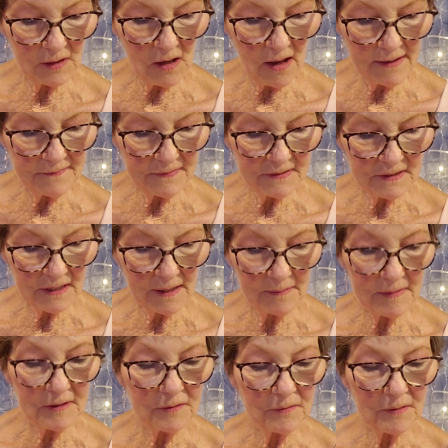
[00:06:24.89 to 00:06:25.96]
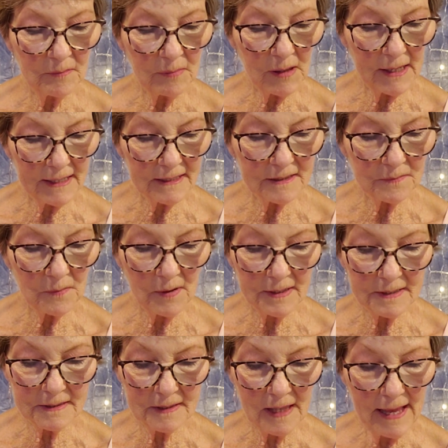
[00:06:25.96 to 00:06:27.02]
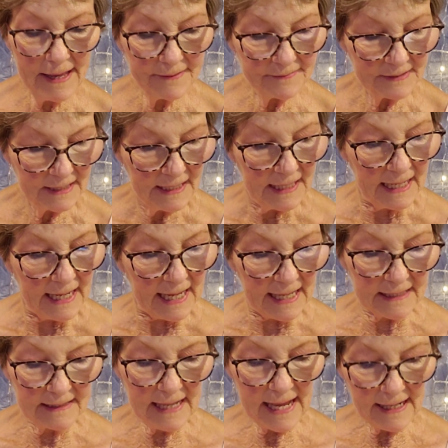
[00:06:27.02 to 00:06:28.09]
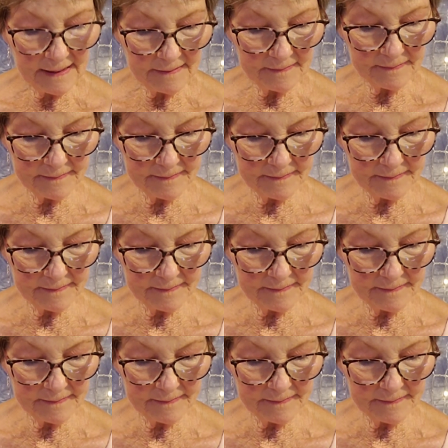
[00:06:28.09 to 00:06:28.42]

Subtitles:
life is coming to replace what is left. And that,